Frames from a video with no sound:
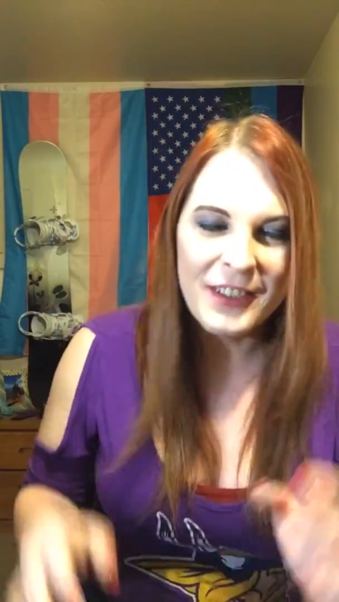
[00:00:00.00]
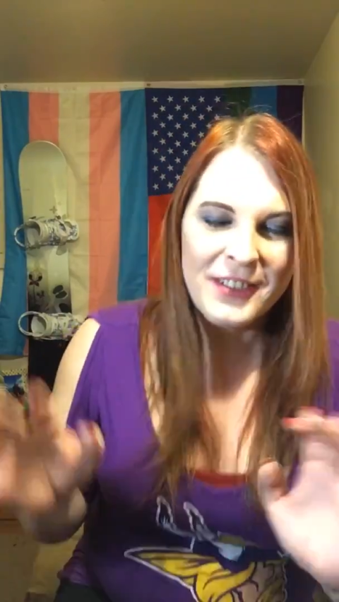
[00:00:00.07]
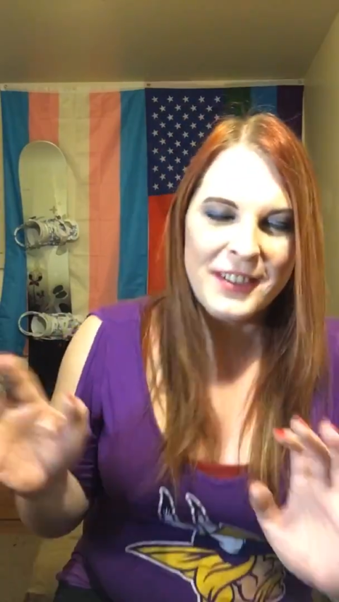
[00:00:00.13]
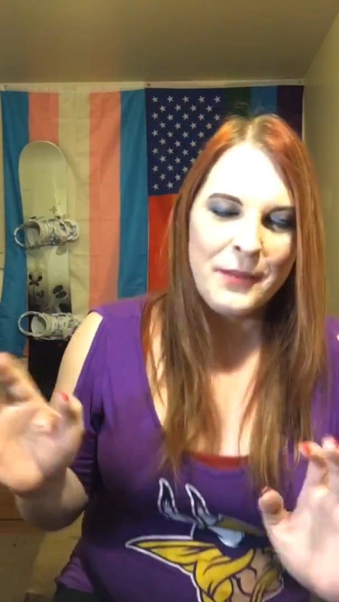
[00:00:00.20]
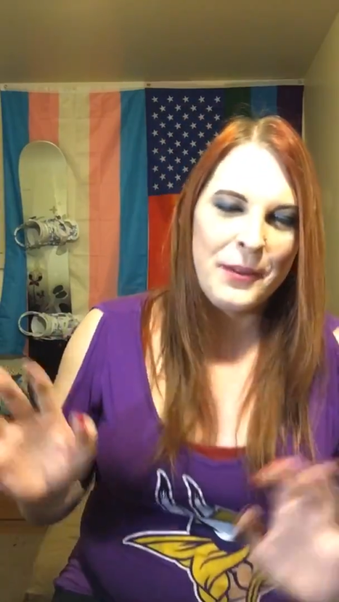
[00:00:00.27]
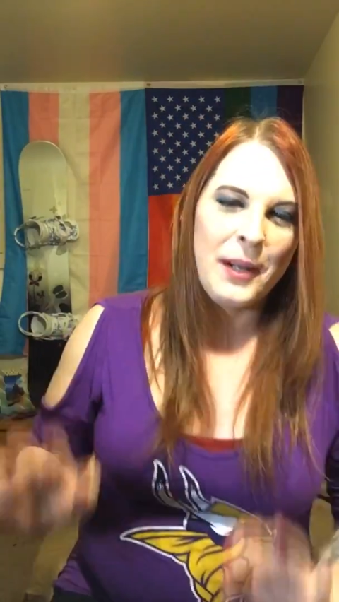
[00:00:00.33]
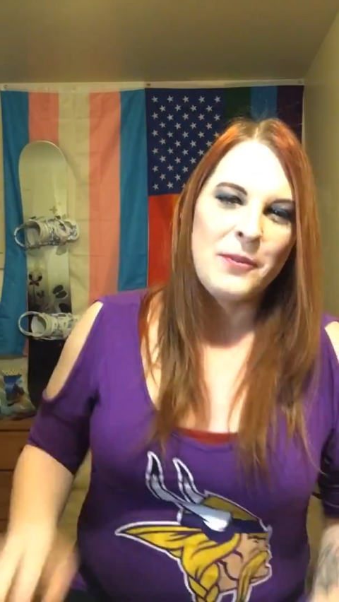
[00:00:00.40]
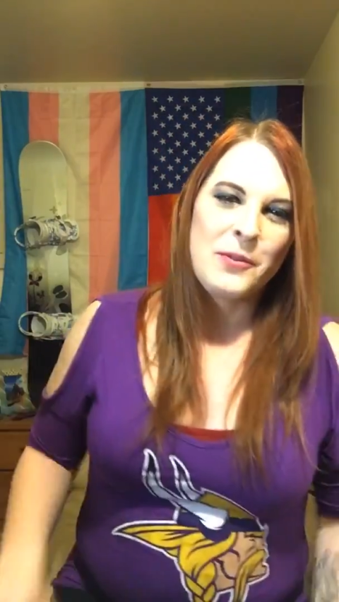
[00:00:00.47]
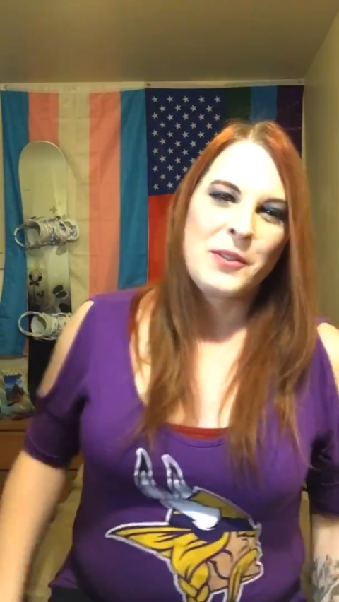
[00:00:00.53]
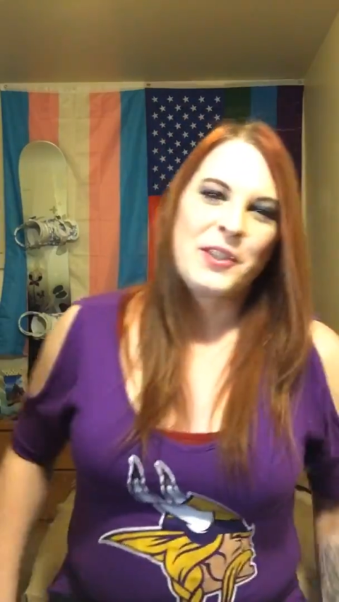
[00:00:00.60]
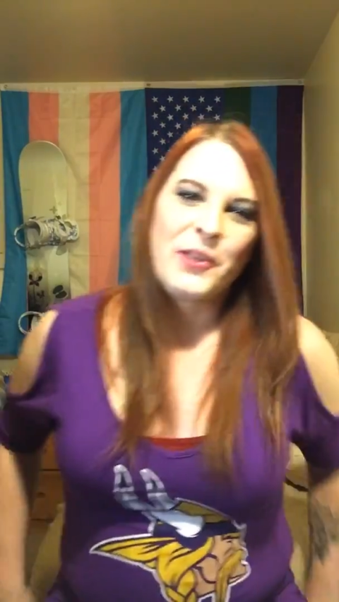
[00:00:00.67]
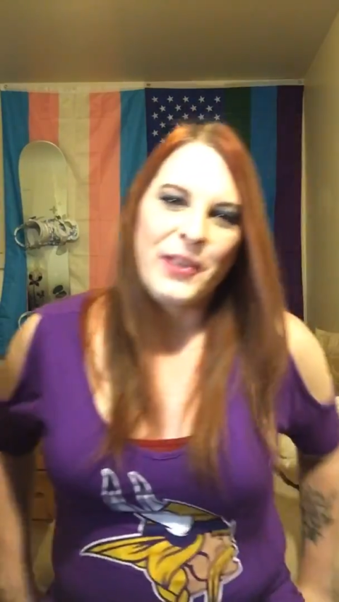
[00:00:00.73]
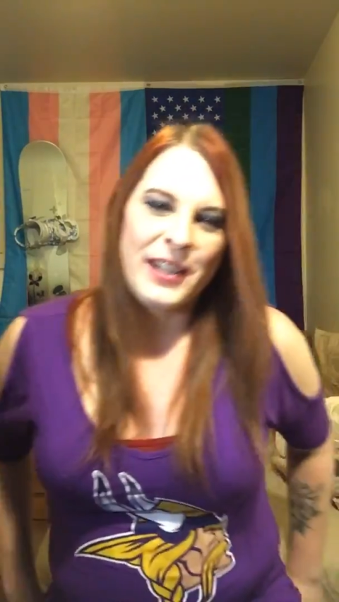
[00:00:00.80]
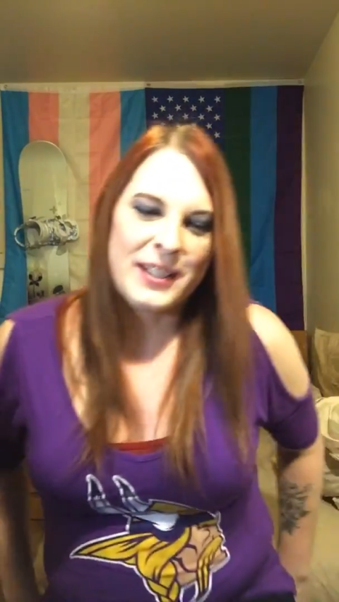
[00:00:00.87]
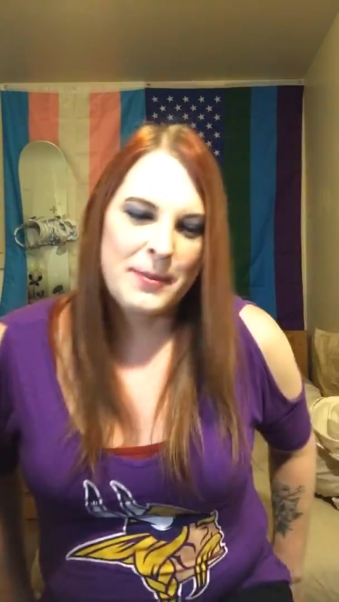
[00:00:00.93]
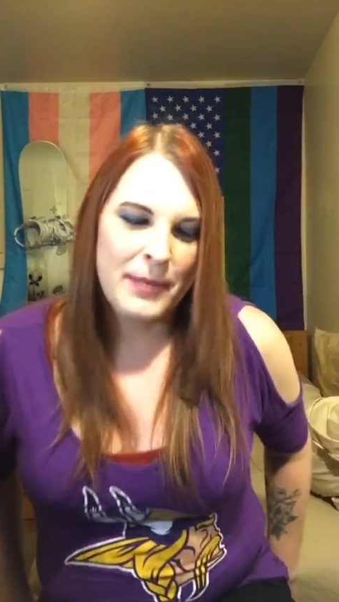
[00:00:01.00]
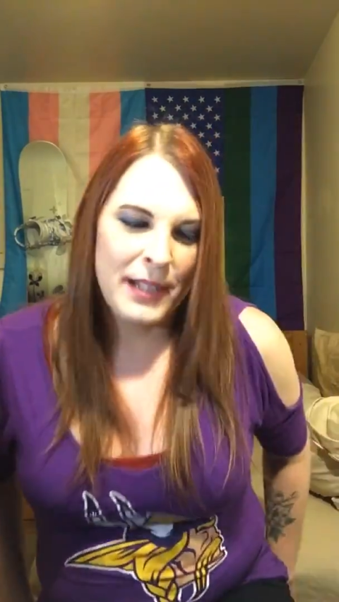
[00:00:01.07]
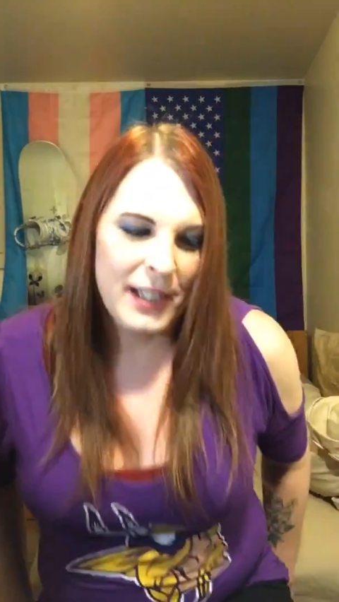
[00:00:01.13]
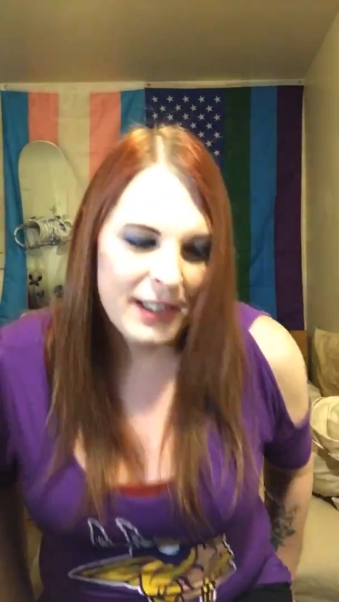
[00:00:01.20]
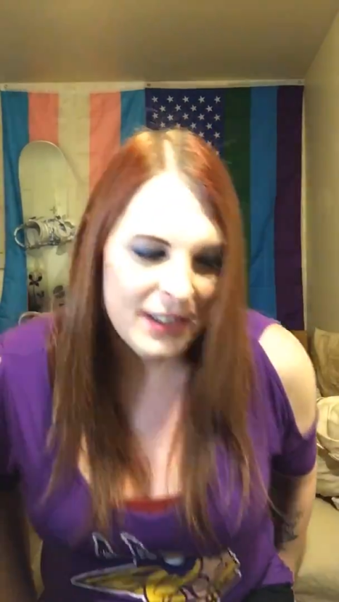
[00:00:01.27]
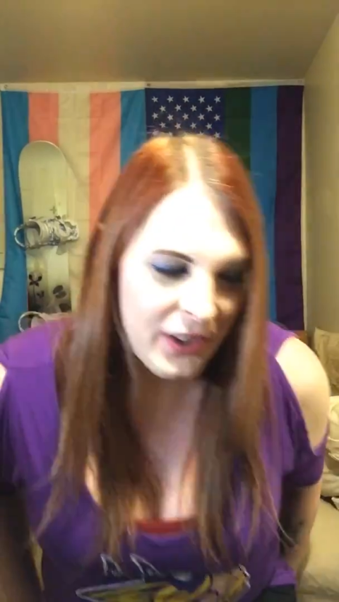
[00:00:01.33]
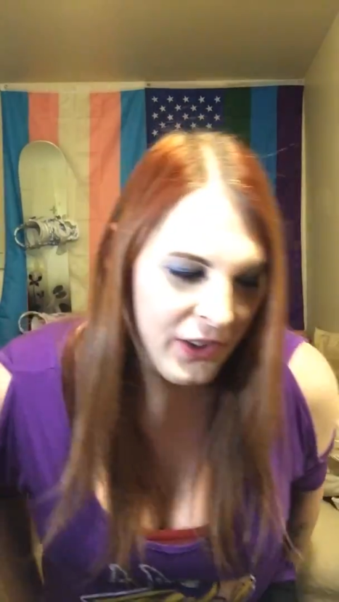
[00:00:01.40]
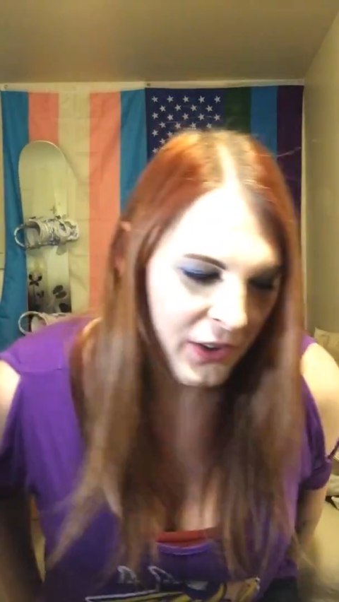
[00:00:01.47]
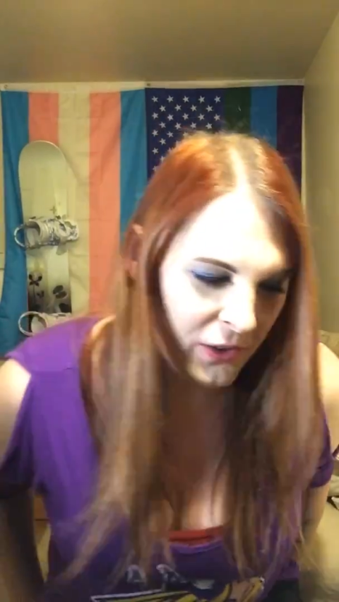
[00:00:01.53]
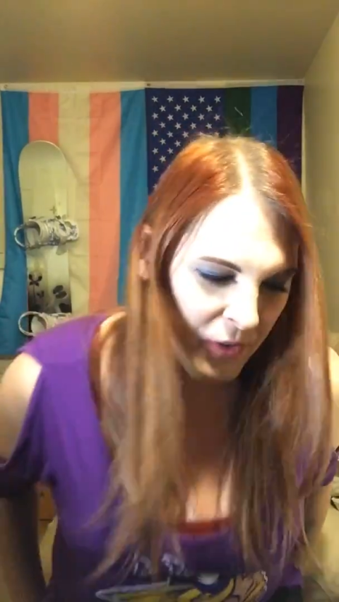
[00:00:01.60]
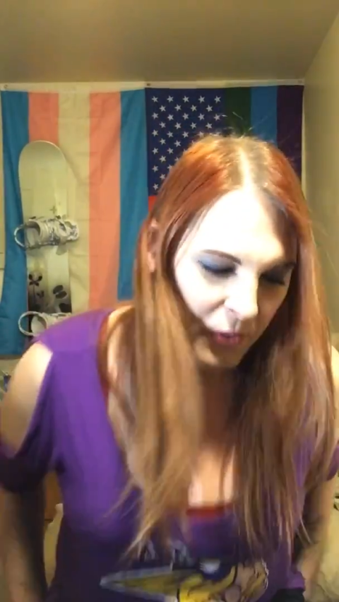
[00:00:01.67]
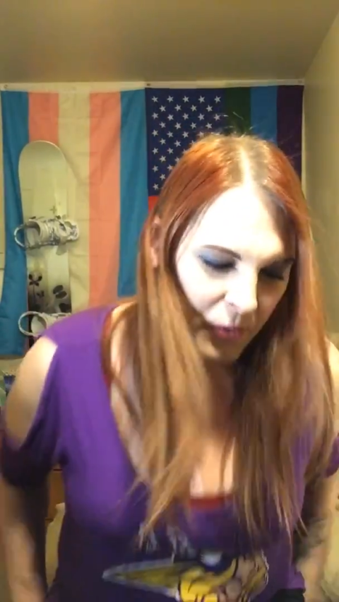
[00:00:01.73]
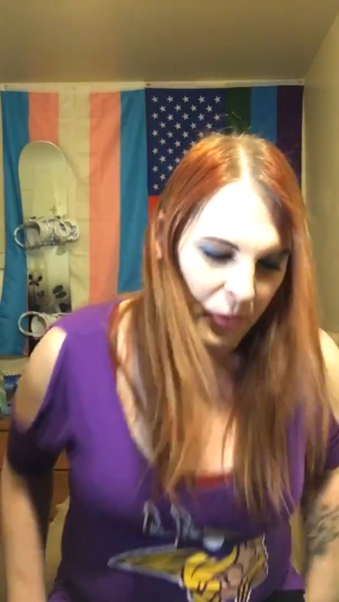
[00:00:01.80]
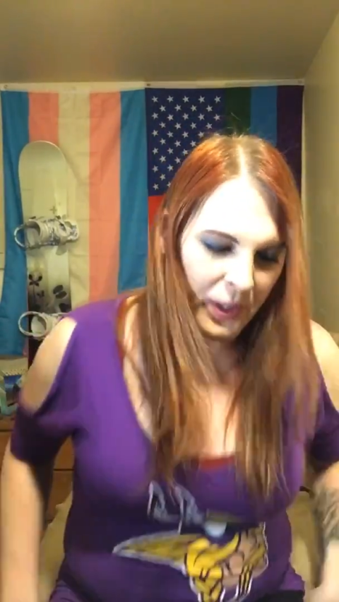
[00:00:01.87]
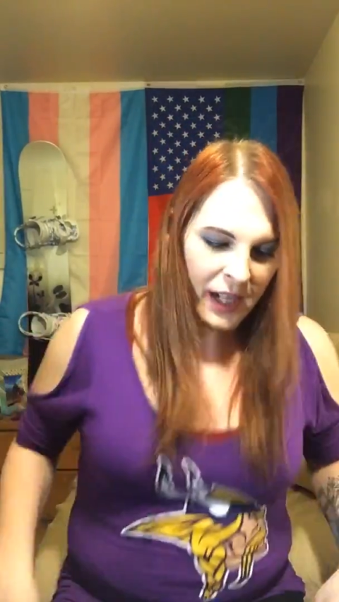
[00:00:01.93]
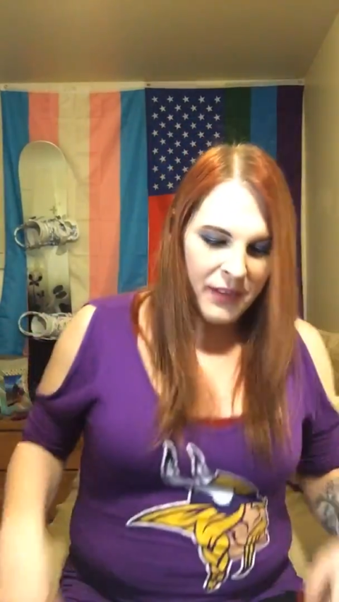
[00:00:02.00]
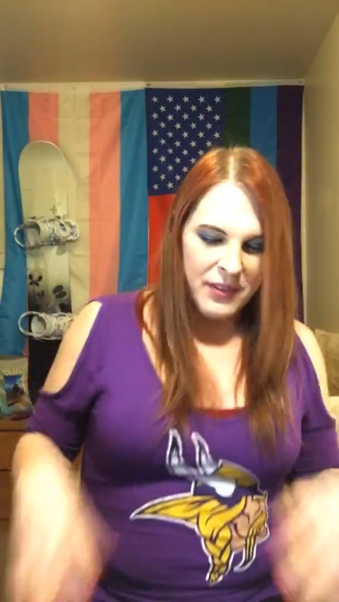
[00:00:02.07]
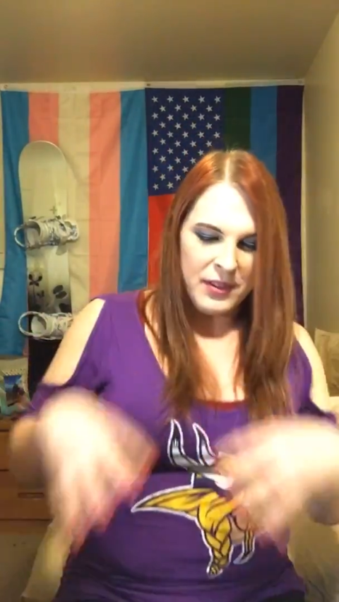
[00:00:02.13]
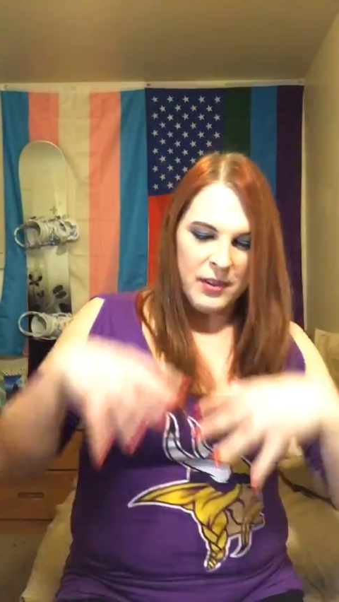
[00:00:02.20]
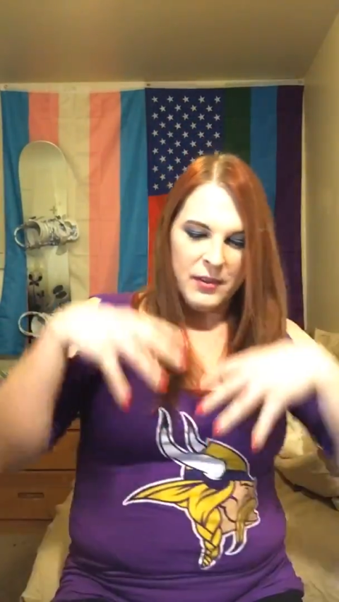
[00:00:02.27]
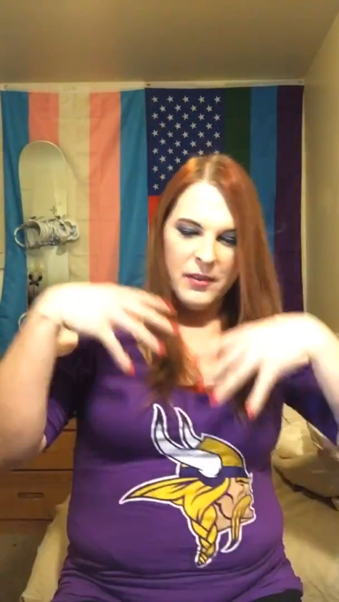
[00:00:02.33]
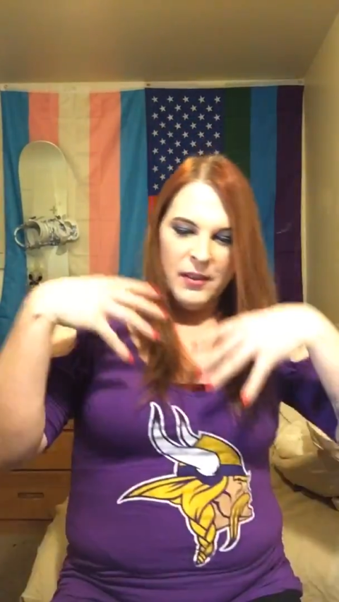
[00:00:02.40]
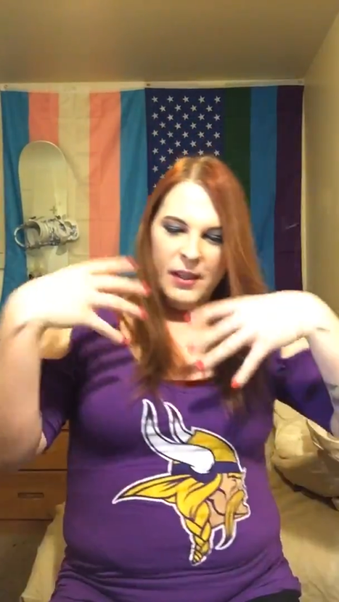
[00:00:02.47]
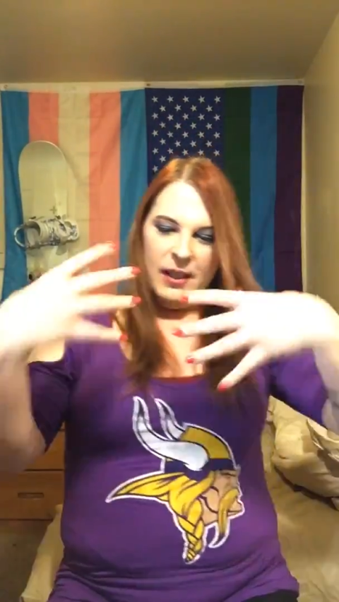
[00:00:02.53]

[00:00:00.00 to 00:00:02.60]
sometimes we do things because we have to